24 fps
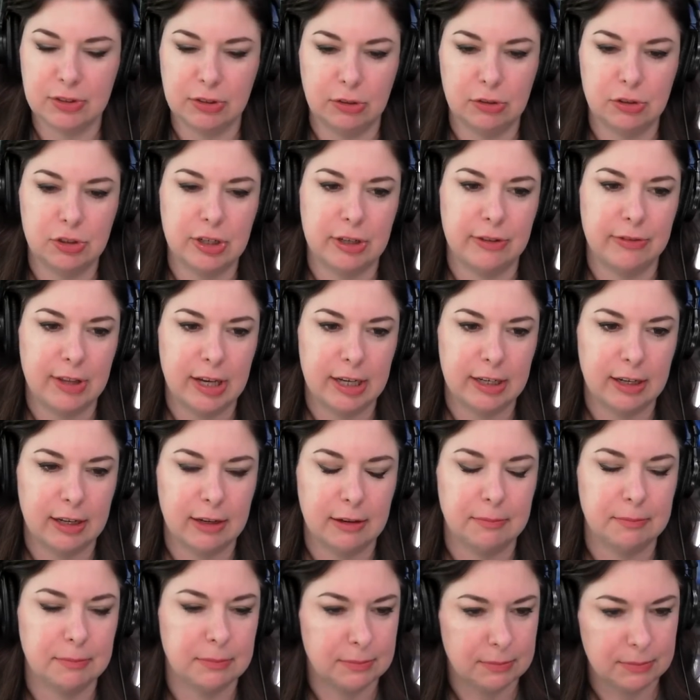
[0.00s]
solution that
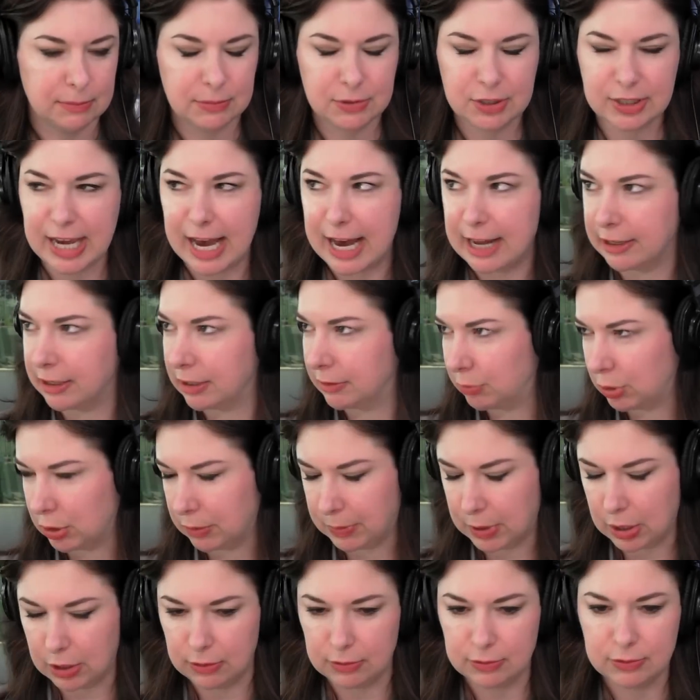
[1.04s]
um,
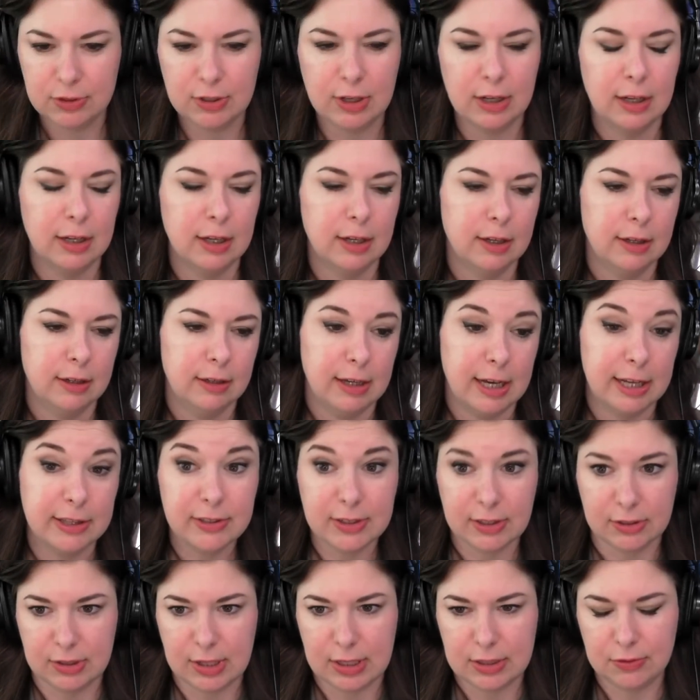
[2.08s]
proposed and
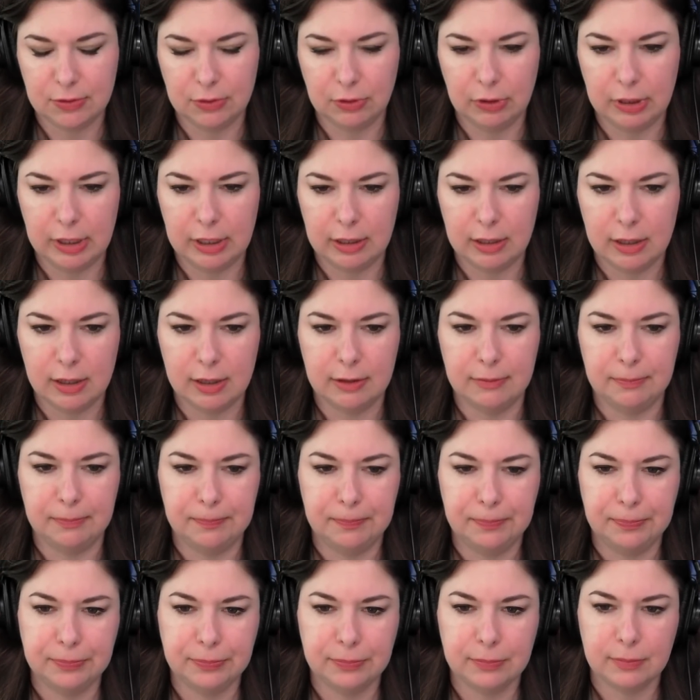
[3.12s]
successfully,
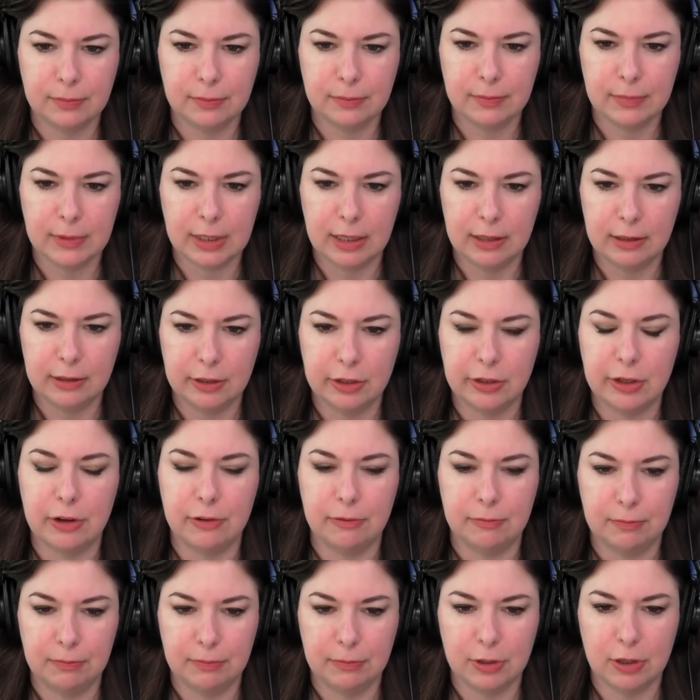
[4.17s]
um, yeah, you
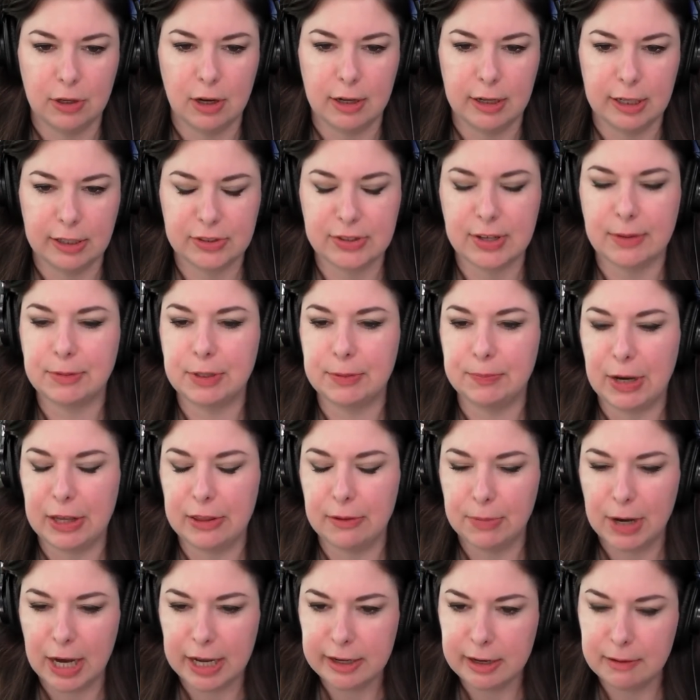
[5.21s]
know, got accepted by
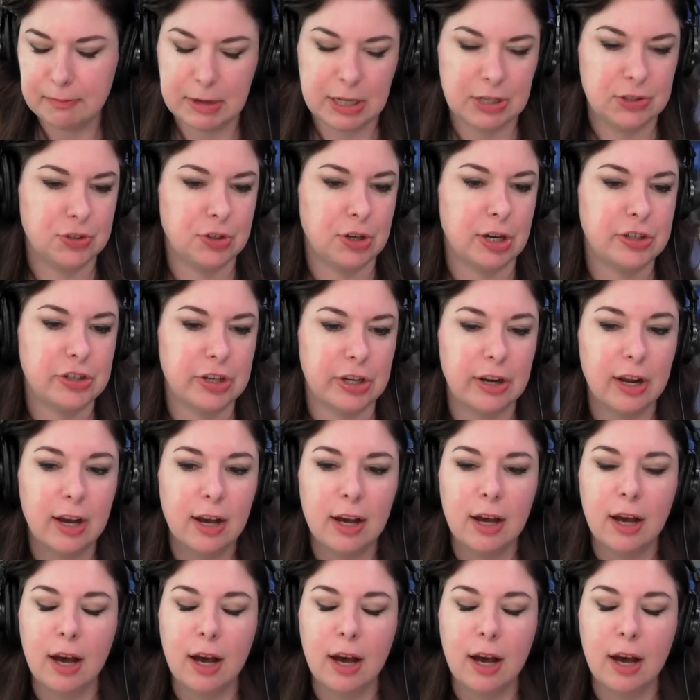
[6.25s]
the Biden administration.